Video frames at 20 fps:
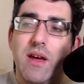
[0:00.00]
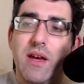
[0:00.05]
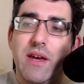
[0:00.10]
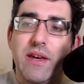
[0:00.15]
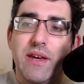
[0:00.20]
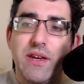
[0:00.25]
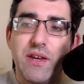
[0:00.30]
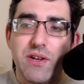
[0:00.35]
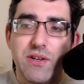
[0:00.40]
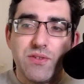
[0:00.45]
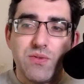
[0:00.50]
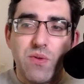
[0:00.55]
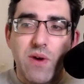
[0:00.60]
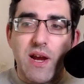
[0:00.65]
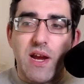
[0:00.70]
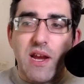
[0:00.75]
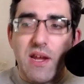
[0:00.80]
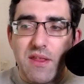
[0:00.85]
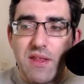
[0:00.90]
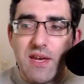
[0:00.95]
here's
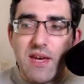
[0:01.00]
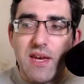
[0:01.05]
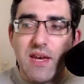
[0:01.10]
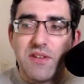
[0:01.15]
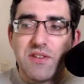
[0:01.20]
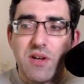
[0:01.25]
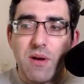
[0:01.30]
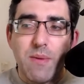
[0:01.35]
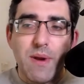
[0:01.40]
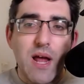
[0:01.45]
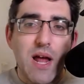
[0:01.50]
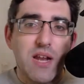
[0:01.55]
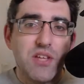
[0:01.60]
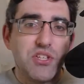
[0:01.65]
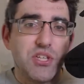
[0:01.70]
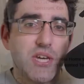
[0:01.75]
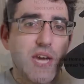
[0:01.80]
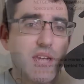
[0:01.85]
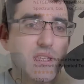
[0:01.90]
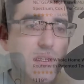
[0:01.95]
where the terminology
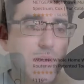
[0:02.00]
gets